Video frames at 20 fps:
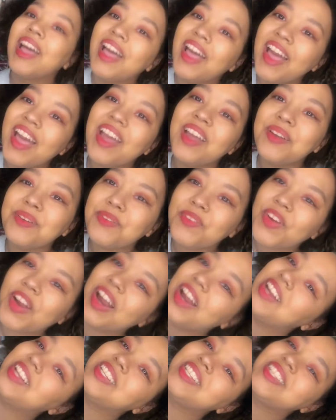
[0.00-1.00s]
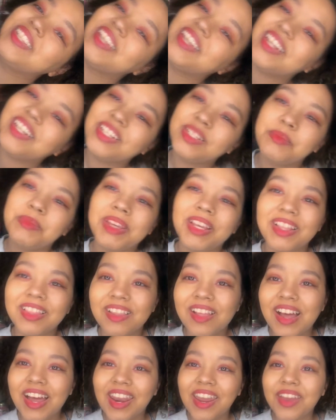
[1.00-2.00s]
Hey friends, it is me,
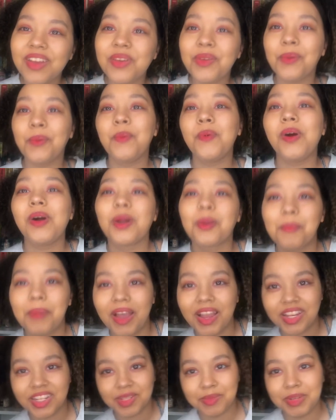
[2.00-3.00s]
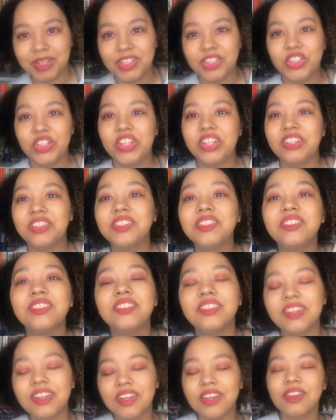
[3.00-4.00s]
Alana. Welcome back to my channel.
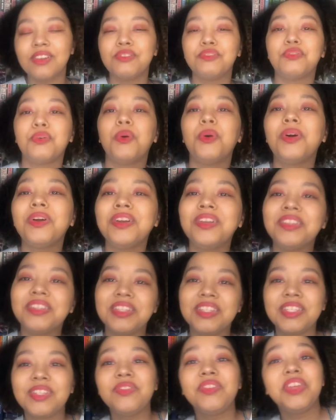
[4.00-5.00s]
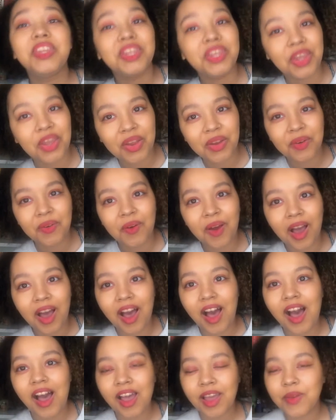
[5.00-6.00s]
For this video,
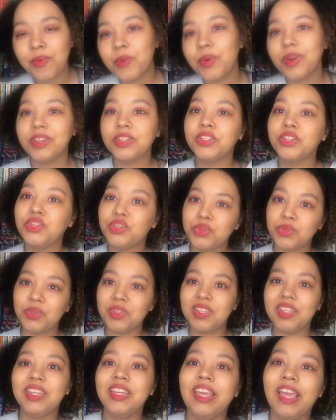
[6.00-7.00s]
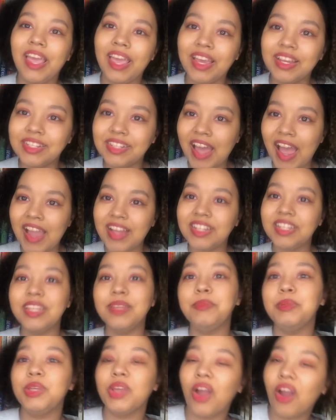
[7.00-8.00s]
I wanted to do the
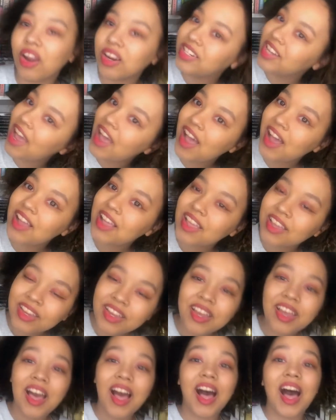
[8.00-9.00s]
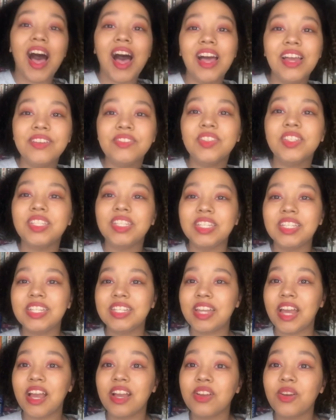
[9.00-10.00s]
anti-TBR tag. I've seen this
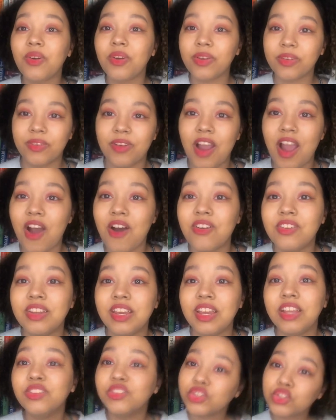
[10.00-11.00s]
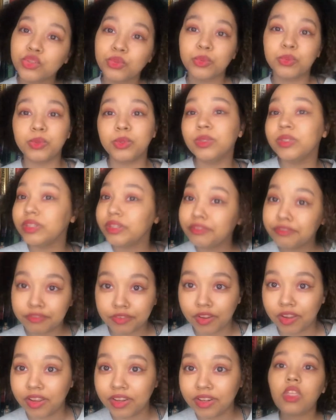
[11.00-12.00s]
tag going around. It looks really
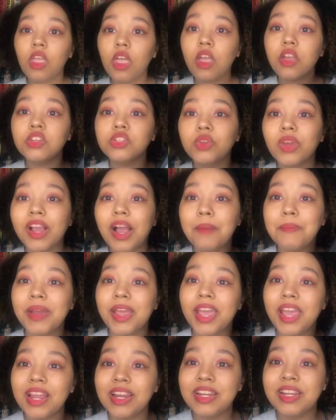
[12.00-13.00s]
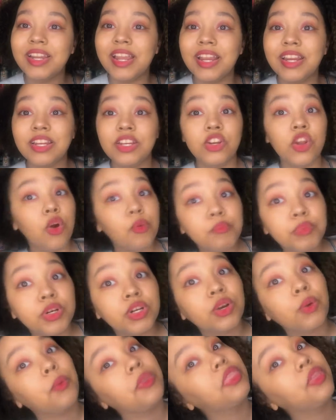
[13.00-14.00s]
fun. So I got my handy dandy
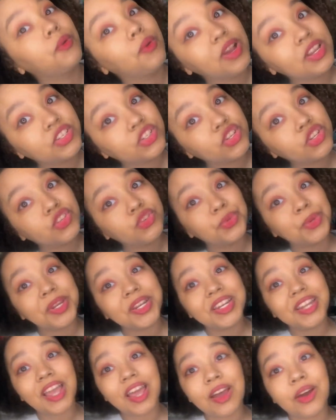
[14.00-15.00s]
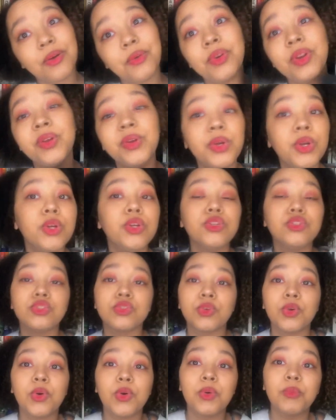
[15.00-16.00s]
notebook with the questions written down.
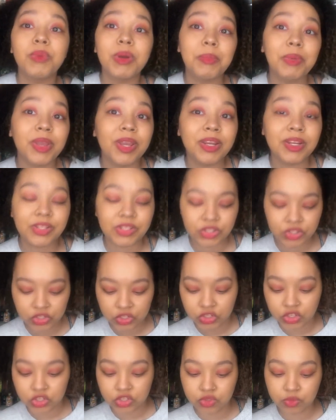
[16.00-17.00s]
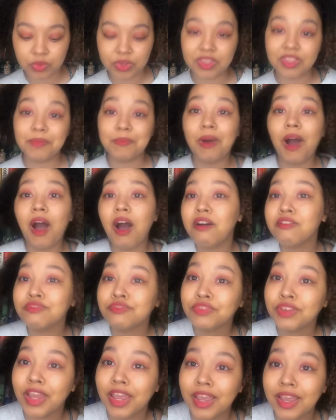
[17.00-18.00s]
So my plan is to just read them off
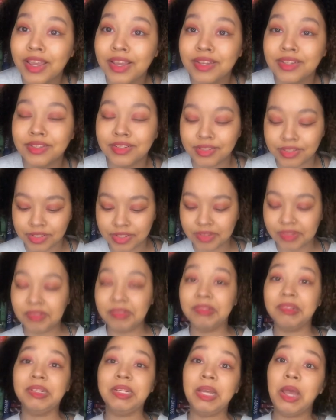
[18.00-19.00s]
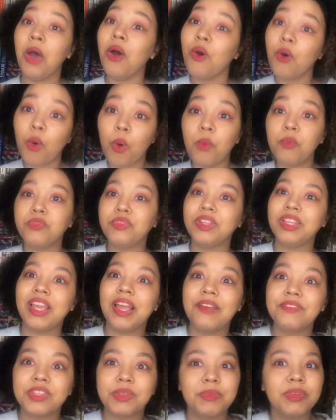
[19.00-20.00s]
and hopefully
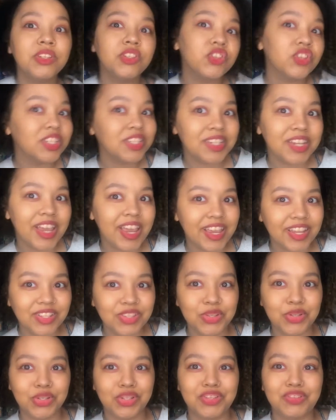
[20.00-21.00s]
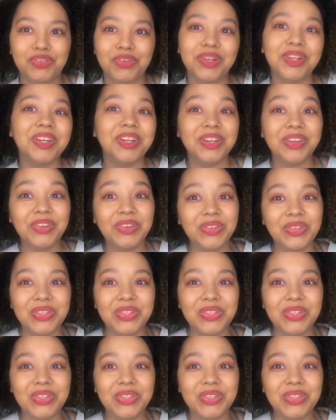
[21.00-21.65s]
have some interesting answers for you.